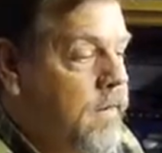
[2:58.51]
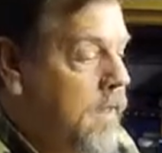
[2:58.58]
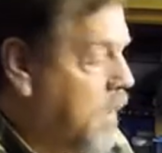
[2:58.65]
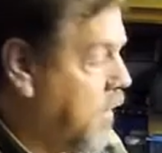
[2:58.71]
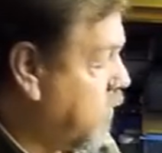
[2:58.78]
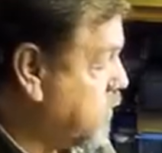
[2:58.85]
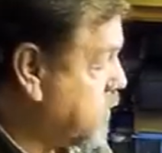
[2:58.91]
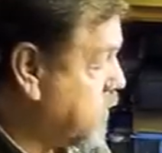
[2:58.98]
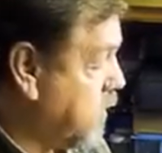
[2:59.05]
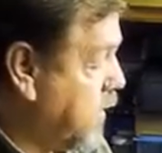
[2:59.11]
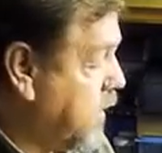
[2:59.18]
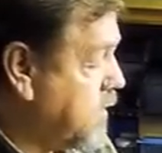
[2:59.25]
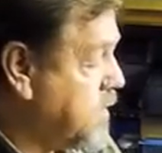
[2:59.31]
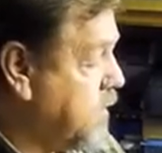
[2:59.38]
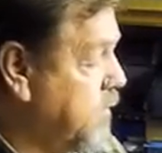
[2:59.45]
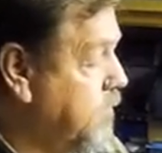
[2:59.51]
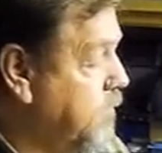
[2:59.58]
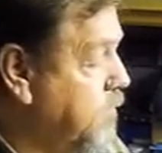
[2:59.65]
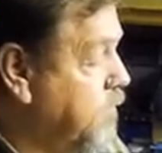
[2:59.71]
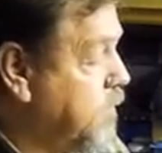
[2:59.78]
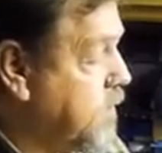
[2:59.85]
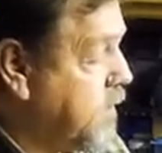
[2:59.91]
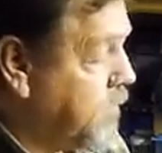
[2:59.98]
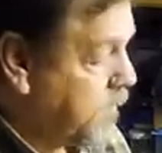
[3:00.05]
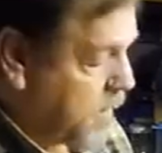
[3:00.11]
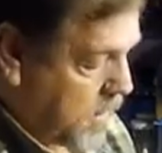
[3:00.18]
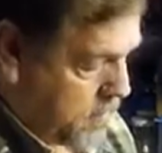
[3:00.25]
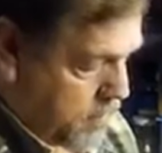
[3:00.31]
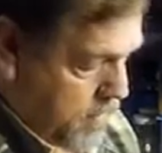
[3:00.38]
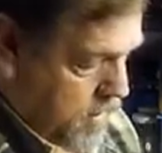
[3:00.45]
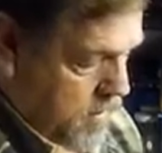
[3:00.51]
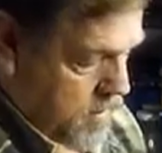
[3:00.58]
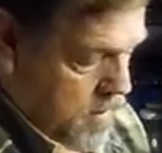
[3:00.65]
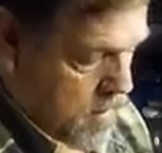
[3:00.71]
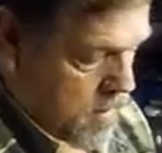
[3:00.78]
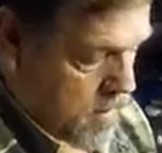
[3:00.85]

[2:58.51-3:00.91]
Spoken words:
I also had some clipping